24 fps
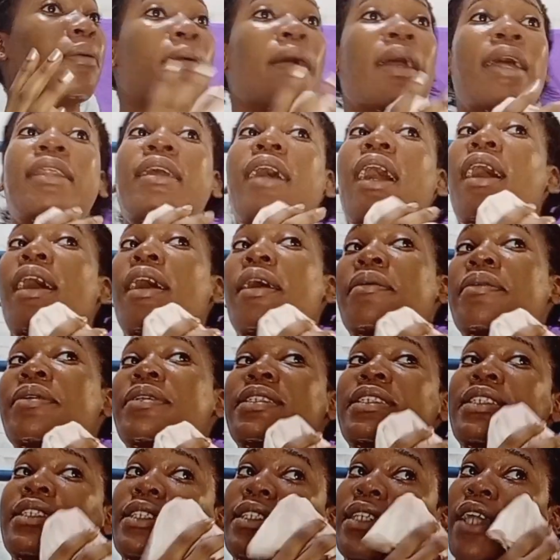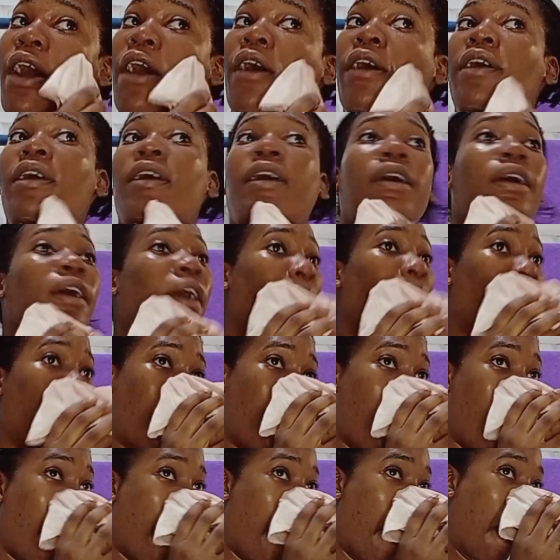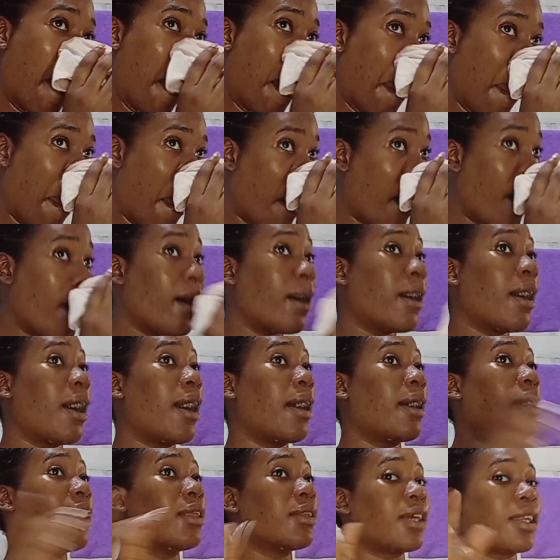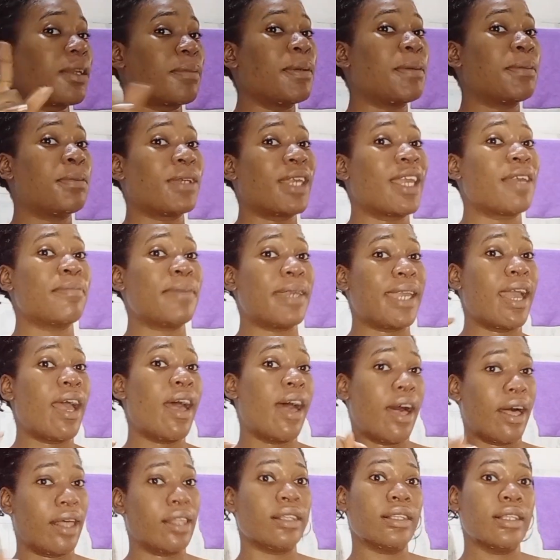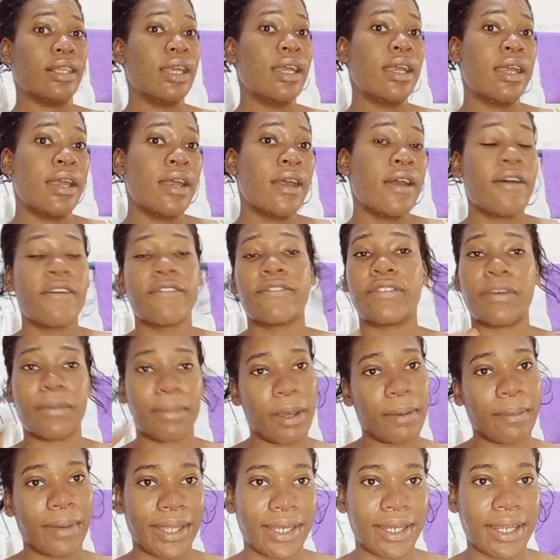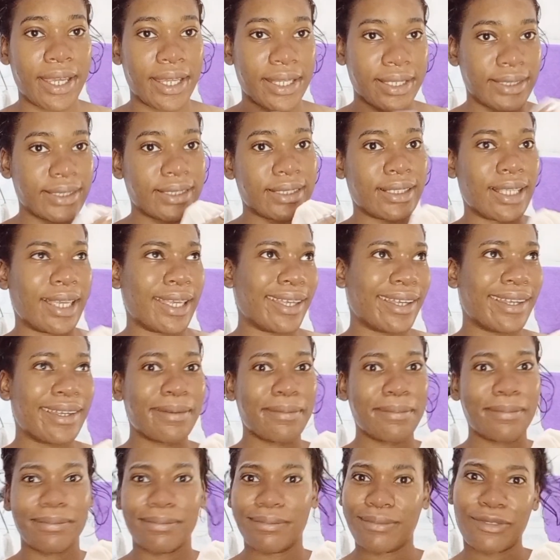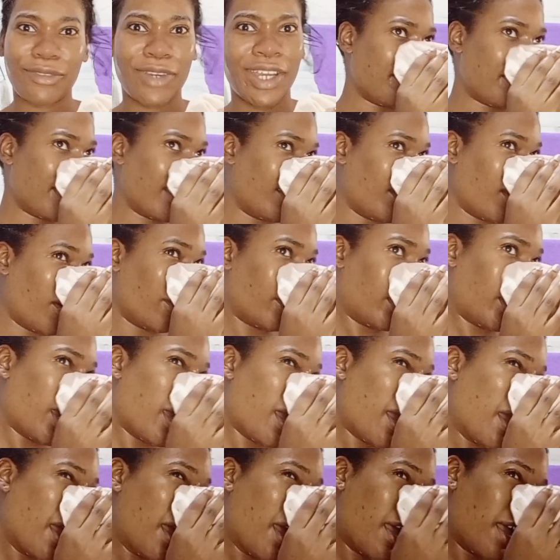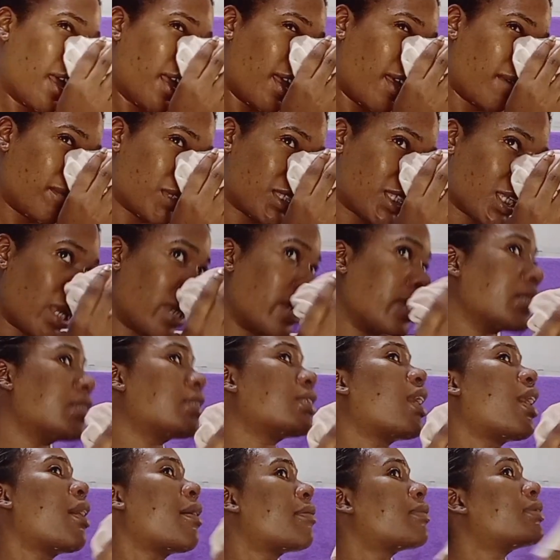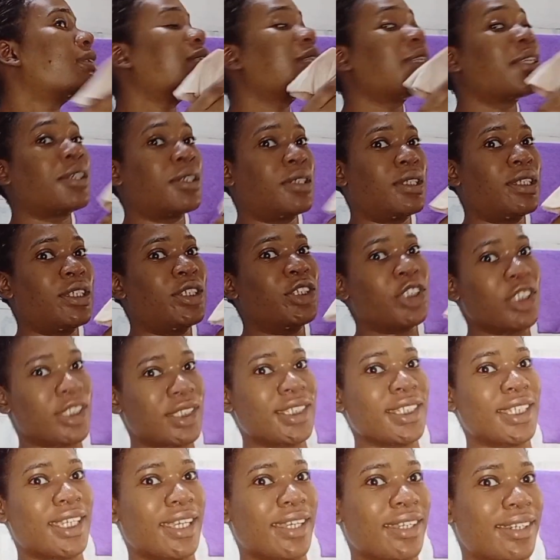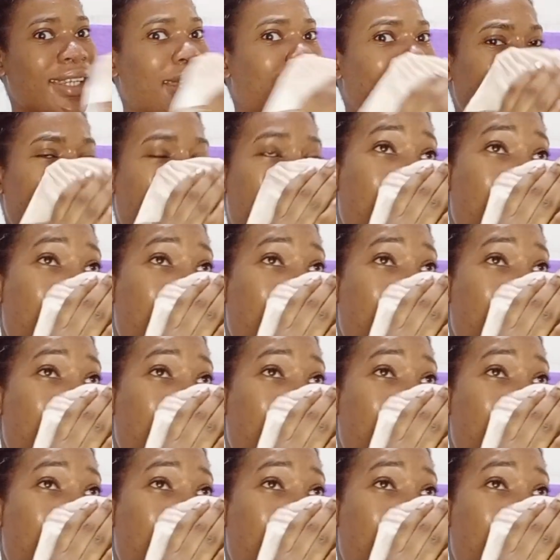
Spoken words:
When I was younger, a lot of people gave me hell for my whiteheads, like, leave me alone. And besides, I was literally just a kid.